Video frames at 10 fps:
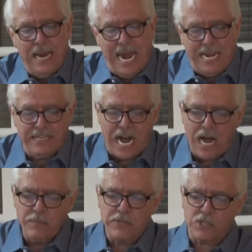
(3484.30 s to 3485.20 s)
And
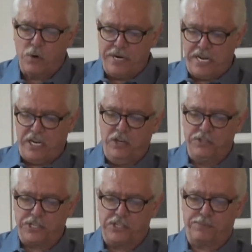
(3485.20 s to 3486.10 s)
God was going to
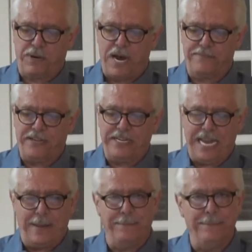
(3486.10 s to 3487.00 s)
use this prophet
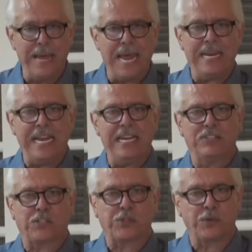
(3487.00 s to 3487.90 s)
in many
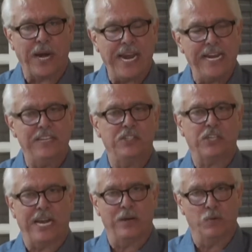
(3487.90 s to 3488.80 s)
strange
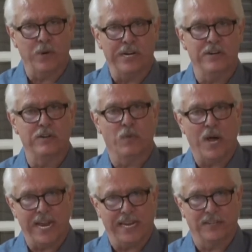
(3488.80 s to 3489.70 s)
and weird
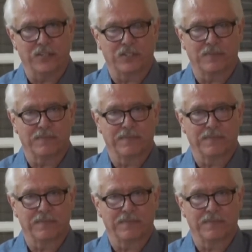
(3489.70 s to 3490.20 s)
ways.